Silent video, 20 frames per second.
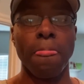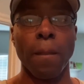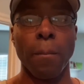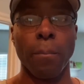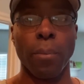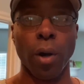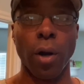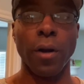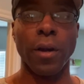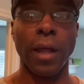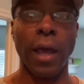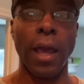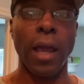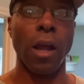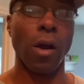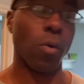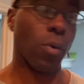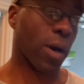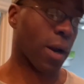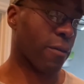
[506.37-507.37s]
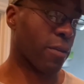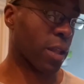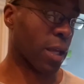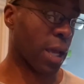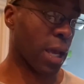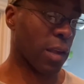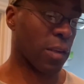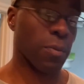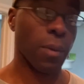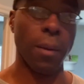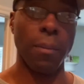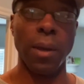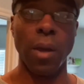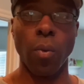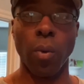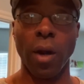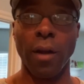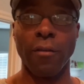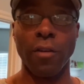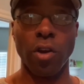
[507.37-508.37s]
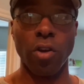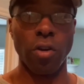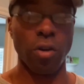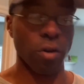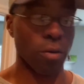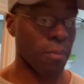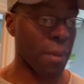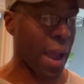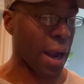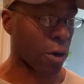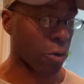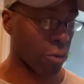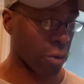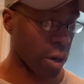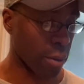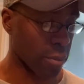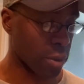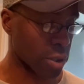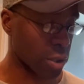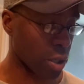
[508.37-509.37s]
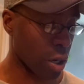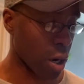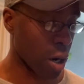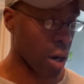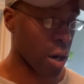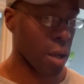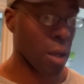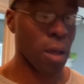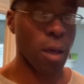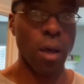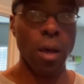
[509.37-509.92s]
per day or whatever the case may be, whatever your macro numbers are.